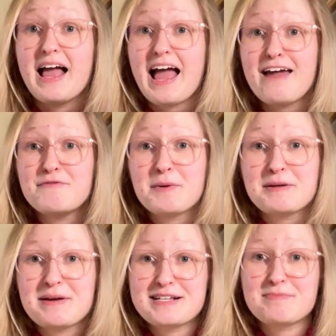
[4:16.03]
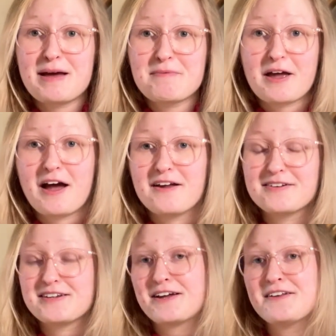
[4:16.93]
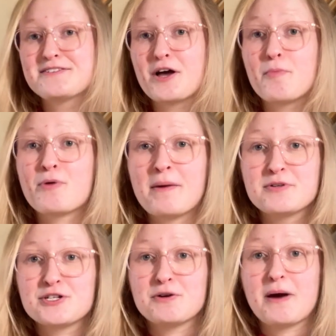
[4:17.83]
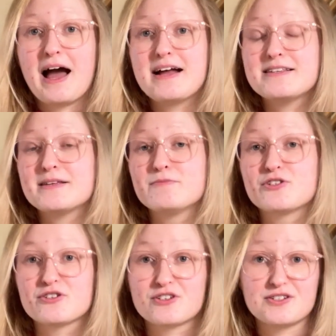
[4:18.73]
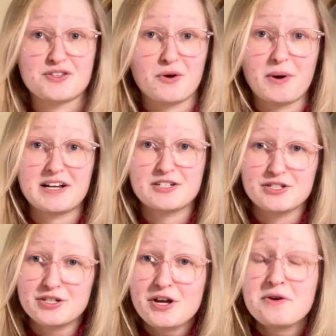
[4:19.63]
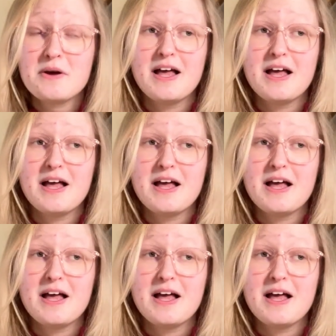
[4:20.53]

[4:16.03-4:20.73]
Everybody makes baby cardigans or premature items just because they're quick to do,